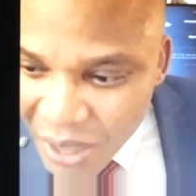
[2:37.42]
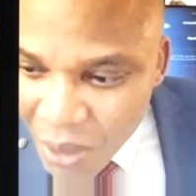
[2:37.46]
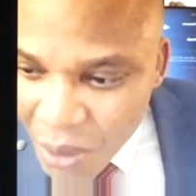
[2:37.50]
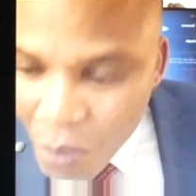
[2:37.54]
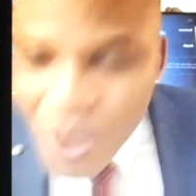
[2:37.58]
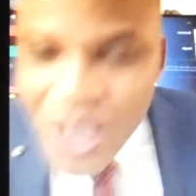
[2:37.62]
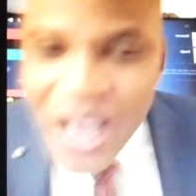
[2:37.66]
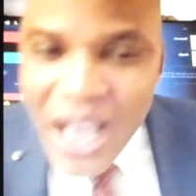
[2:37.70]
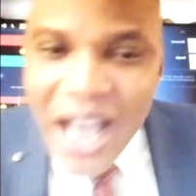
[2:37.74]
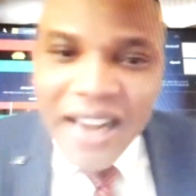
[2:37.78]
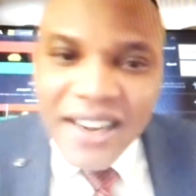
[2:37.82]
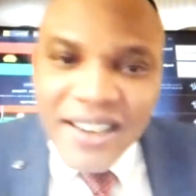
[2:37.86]

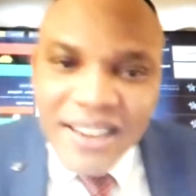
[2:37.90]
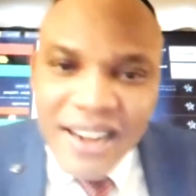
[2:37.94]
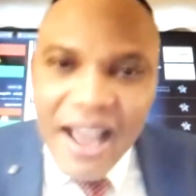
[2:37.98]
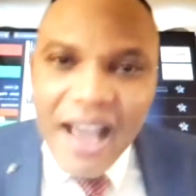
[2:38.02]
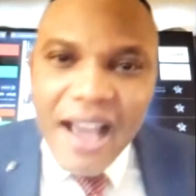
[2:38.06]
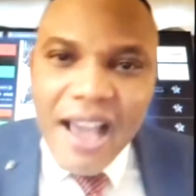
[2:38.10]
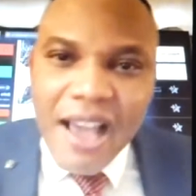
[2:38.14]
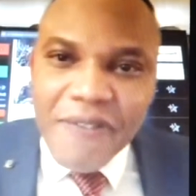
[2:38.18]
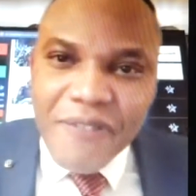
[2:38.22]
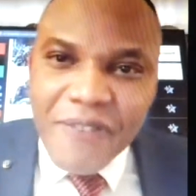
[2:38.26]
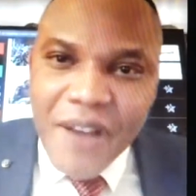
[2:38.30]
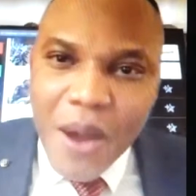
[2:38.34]
We are
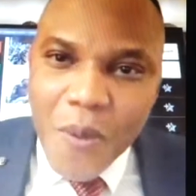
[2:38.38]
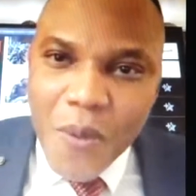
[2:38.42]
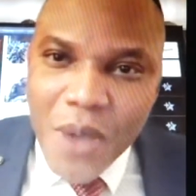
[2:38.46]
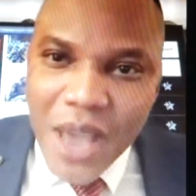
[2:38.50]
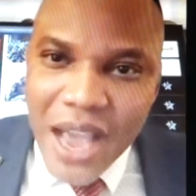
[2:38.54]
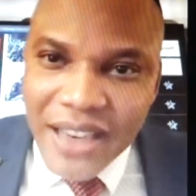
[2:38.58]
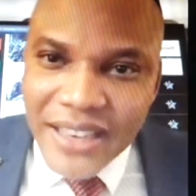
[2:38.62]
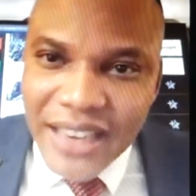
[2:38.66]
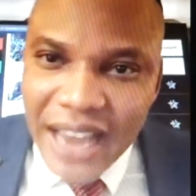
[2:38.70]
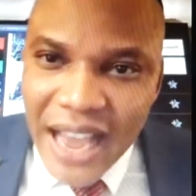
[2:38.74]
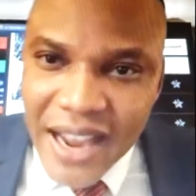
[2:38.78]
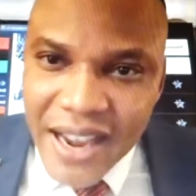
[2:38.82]
live and
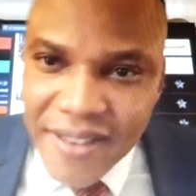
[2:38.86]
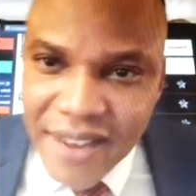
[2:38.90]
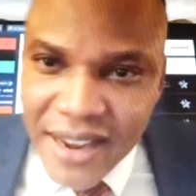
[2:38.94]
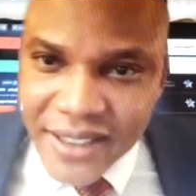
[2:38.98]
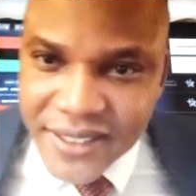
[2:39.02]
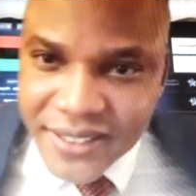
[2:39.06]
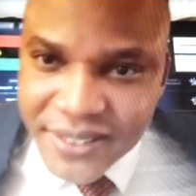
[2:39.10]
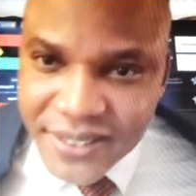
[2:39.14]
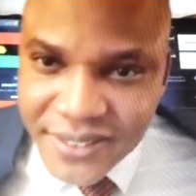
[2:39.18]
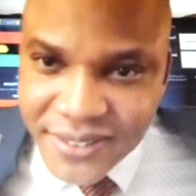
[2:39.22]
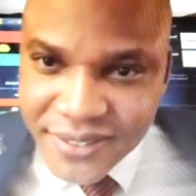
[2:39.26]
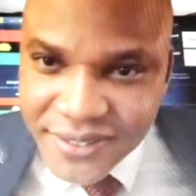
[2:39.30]
we are
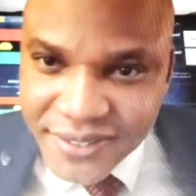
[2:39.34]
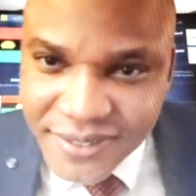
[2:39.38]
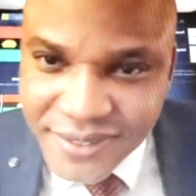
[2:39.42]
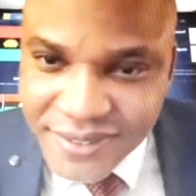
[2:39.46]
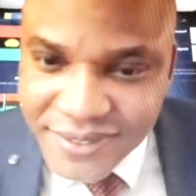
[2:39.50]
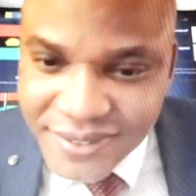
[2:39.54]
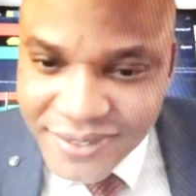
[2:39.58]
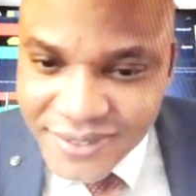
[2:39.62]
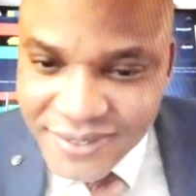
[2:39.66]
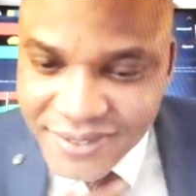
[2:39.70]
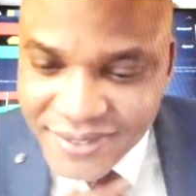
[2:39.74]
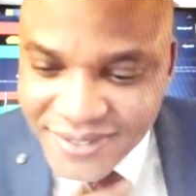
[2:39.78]

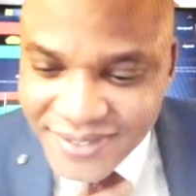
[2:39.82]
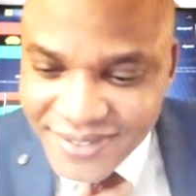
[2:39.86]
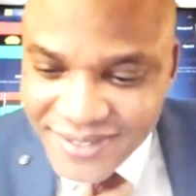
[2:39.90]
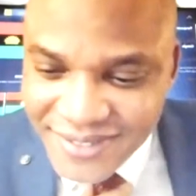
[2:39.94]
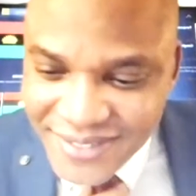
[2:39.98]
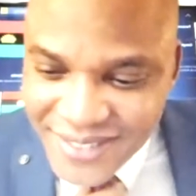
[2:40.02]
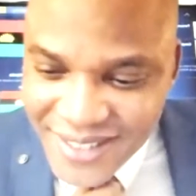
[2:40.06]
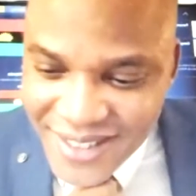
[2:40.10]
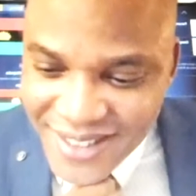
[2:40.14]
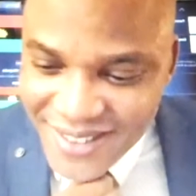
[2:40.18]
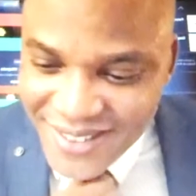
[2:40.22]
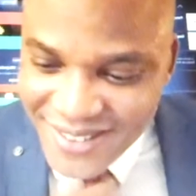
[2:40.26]

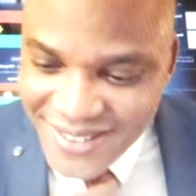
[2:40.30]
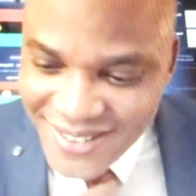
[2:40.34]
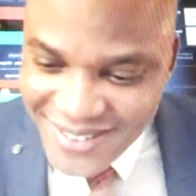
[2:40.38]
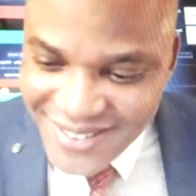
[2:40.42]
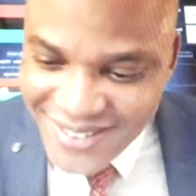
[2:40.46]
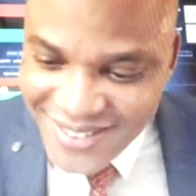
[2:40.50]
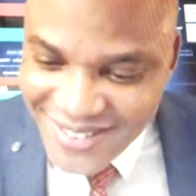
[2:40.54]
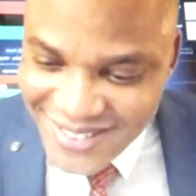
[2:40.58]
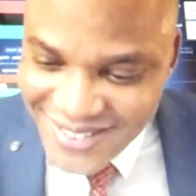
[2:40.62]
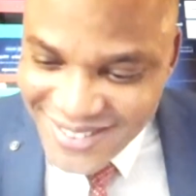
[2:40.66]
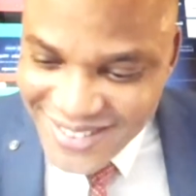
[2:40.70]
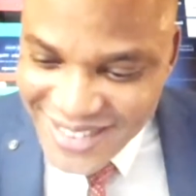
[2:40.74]

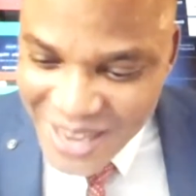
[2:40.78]
direct.